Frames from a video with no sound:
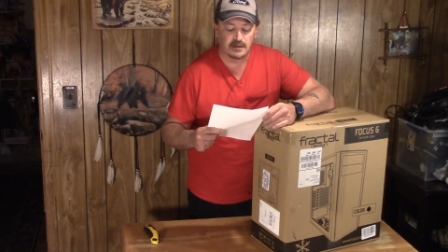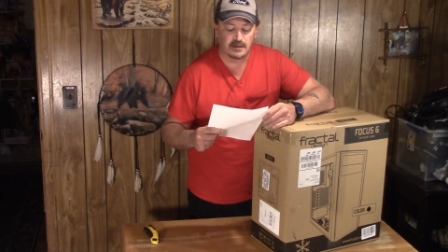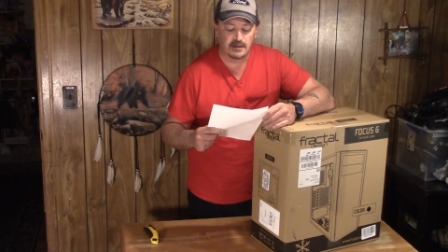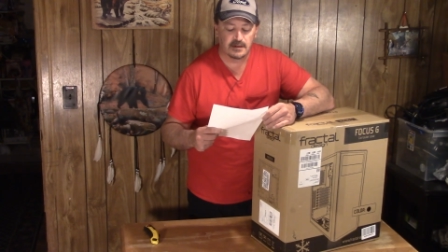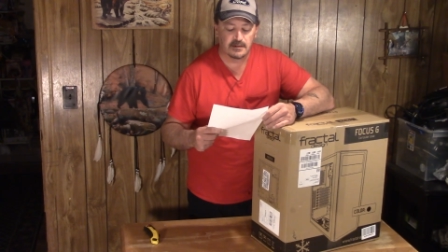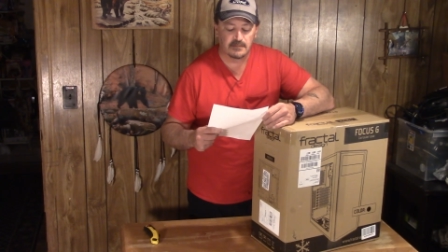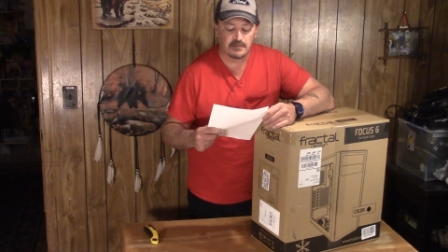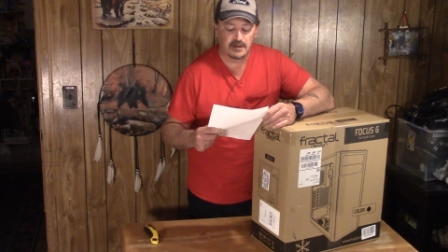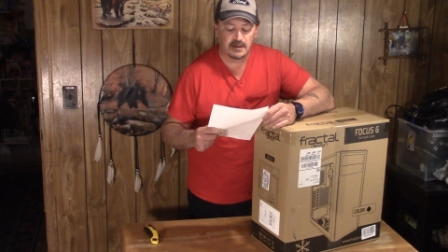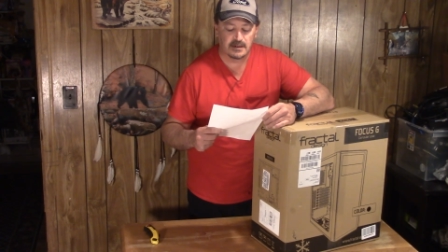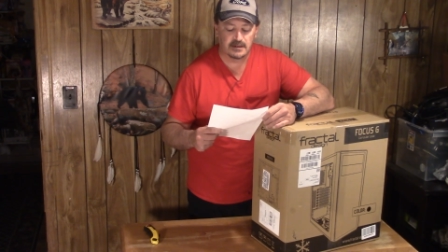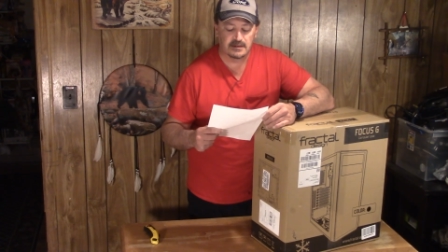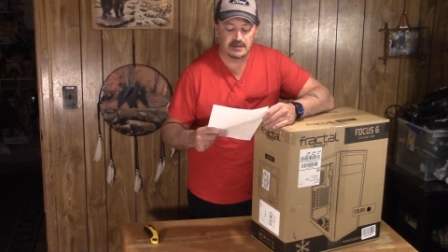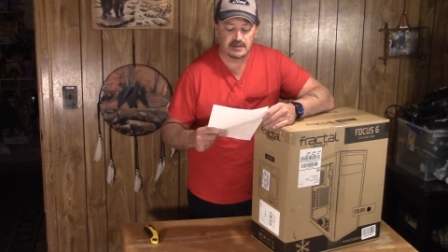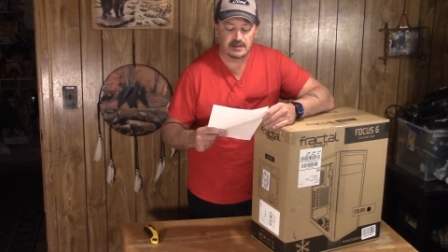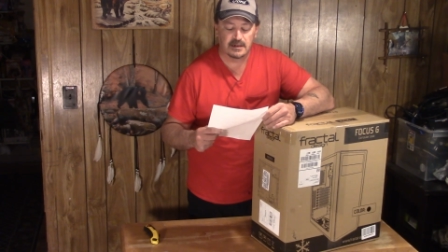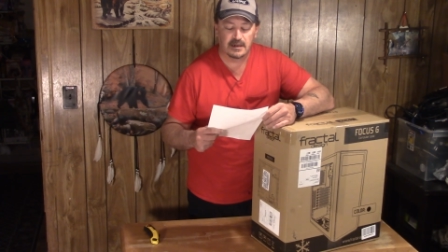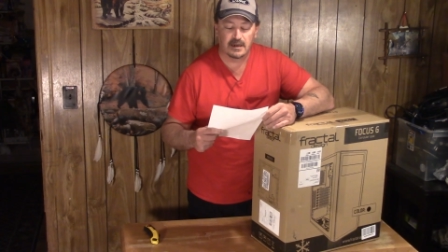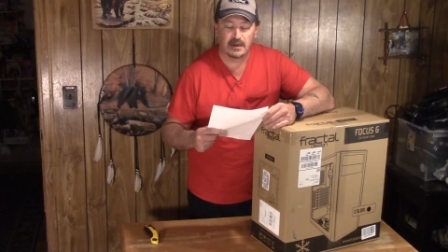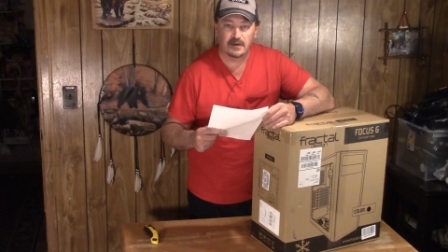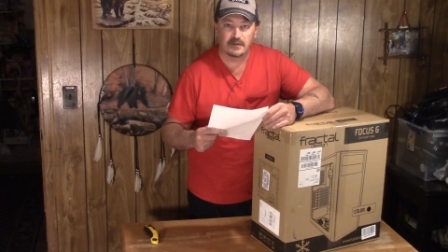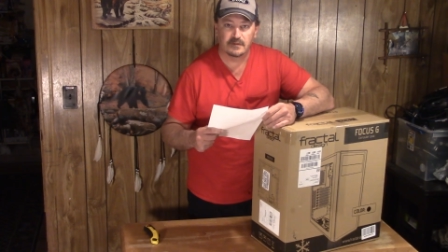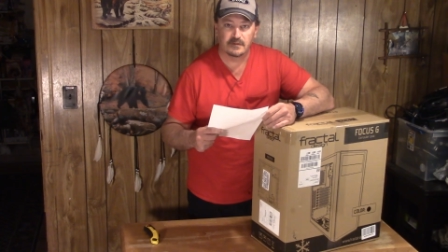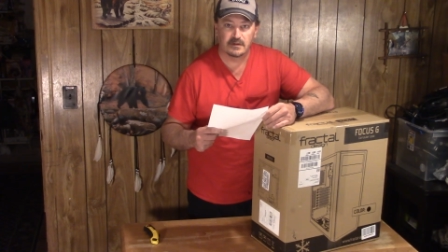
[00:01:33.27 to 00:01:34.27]

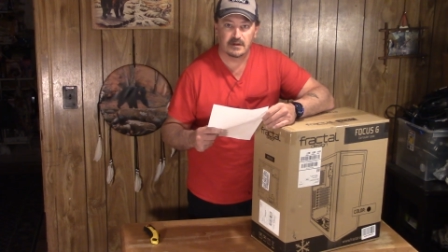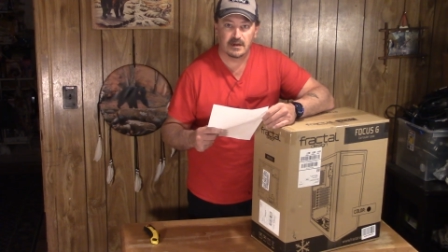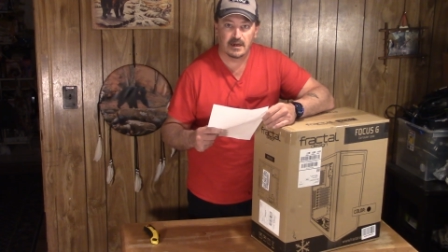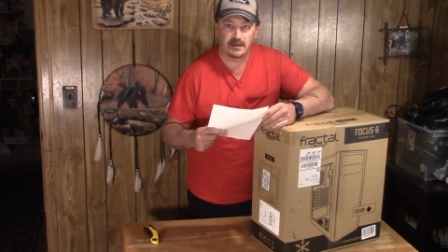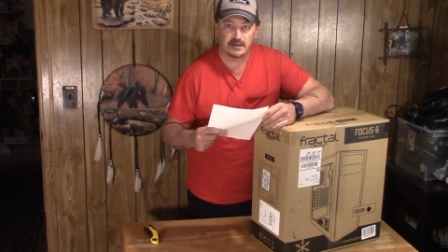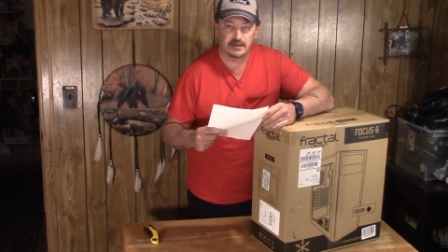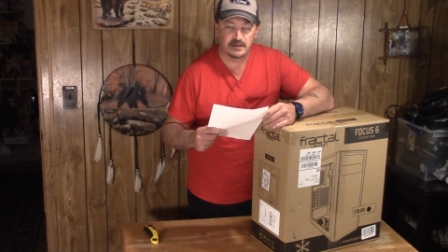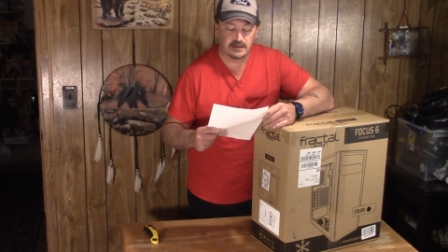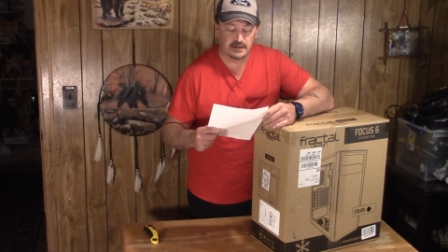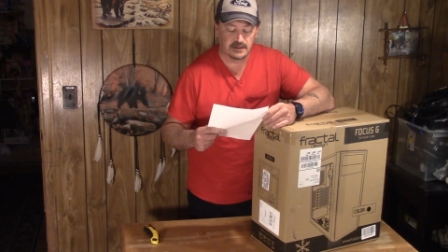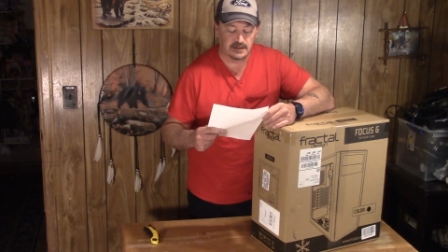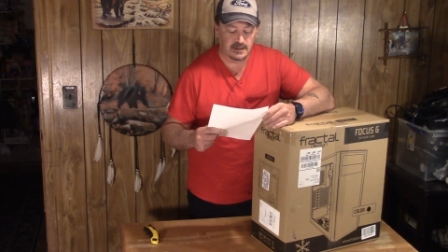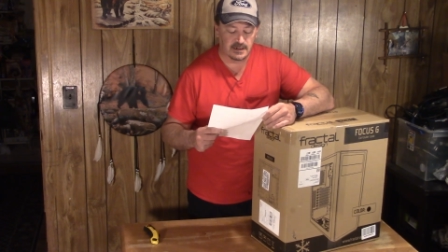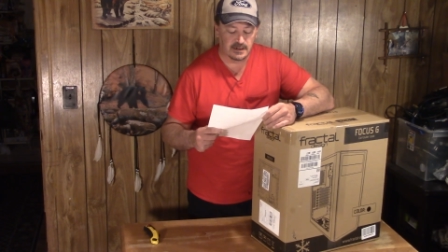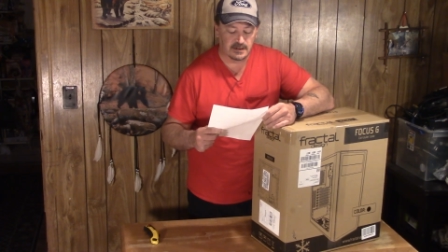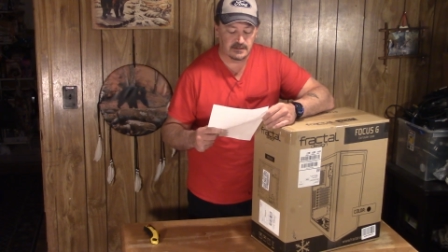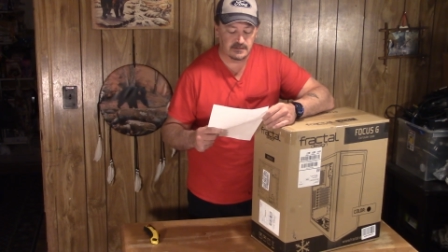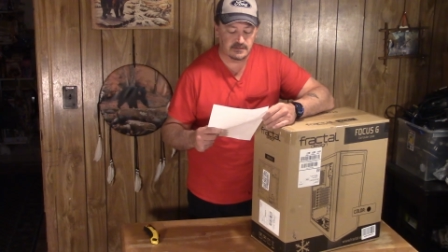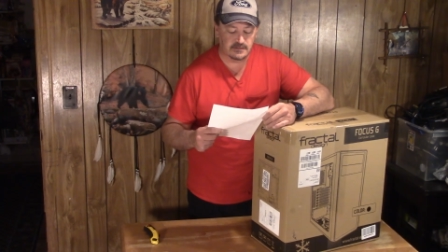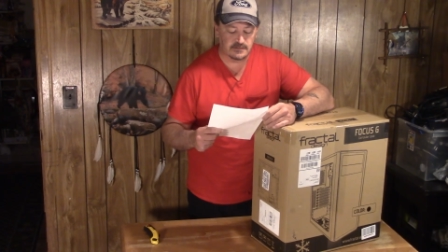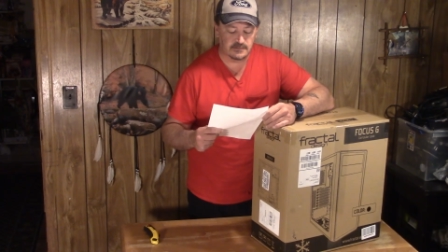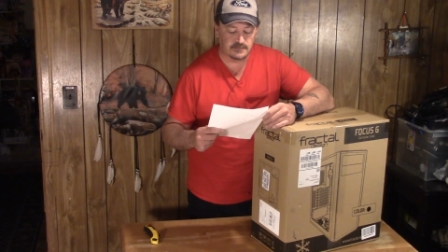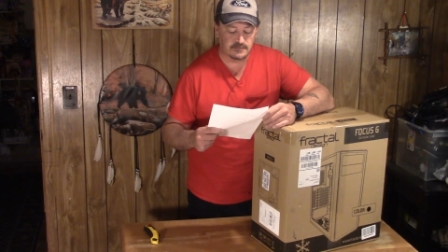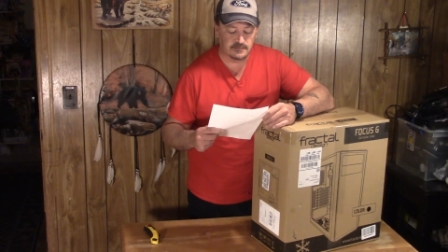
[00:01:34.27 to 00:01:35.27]
MATX, and
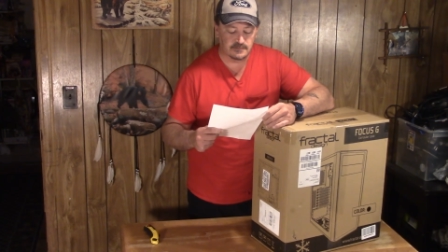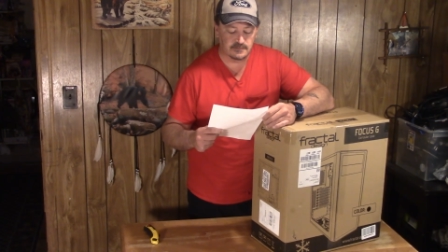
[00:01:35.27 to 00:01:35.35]
ITX.